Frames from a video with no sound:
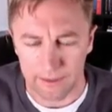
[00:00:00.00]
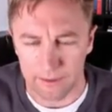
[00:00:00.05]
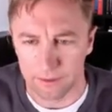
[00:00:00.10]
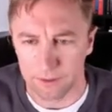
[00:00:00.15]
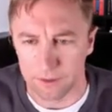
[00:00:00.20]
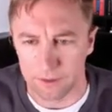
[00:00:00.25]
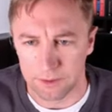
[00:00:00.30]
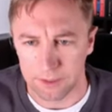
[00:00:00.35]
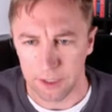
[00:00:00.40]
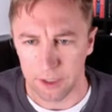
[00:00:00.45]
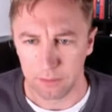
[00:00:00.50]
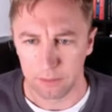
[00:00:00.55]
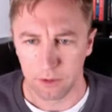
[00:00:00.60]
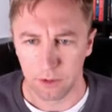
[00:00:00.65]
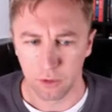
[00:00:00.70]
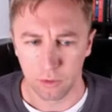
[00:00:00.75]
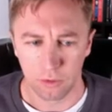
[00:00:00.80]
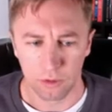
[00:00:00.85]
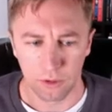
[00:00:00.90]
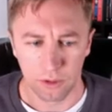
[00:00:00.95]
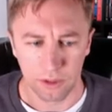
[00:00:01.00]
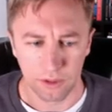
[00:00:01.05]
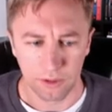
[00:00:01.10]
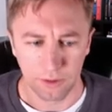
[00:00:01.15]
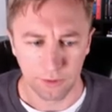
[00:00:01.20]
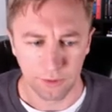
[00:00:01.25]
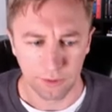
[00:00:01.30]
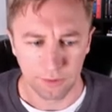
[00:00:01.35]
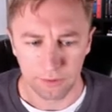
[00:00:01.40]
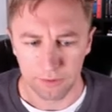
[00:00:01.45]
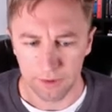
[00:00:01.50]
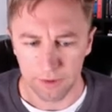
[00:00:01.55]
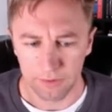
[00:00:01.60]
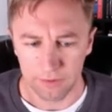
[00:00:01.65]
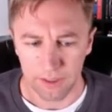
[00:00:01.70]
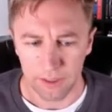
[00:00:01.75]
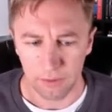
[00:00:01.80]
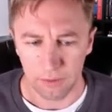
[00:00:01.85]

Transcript: So now I'm short one hundred fifty.